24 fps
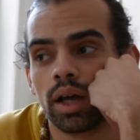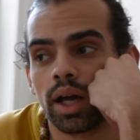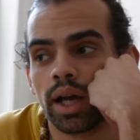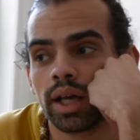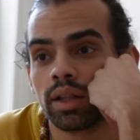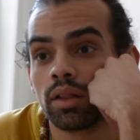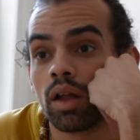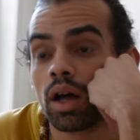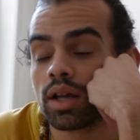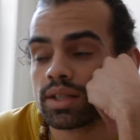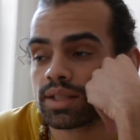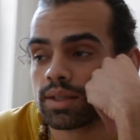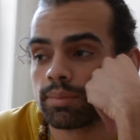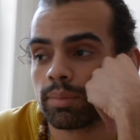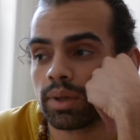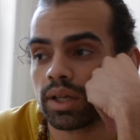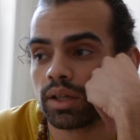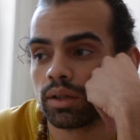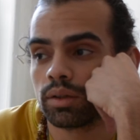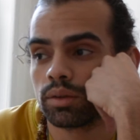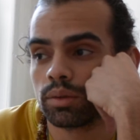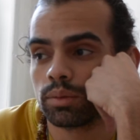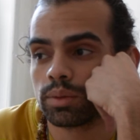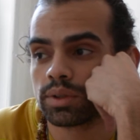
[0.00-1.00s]
I lost
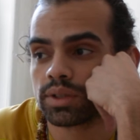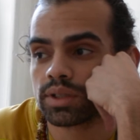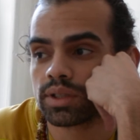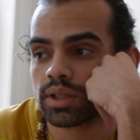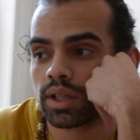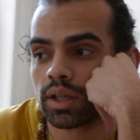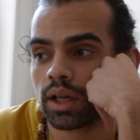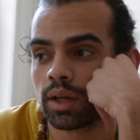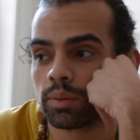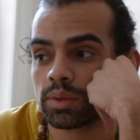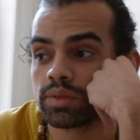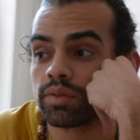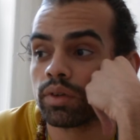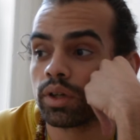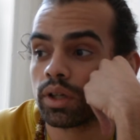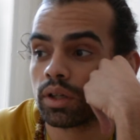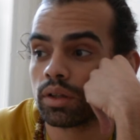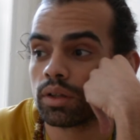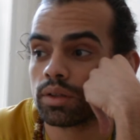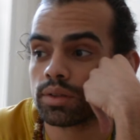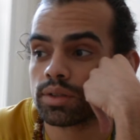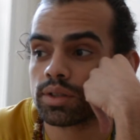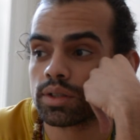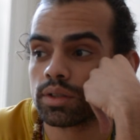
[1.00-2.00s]
somebody who I was very
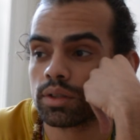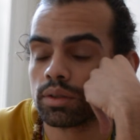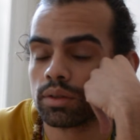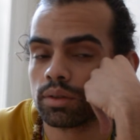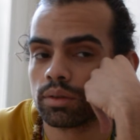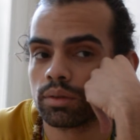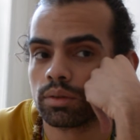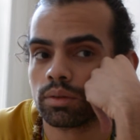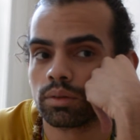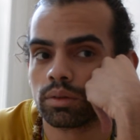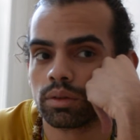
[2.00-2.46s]
close to.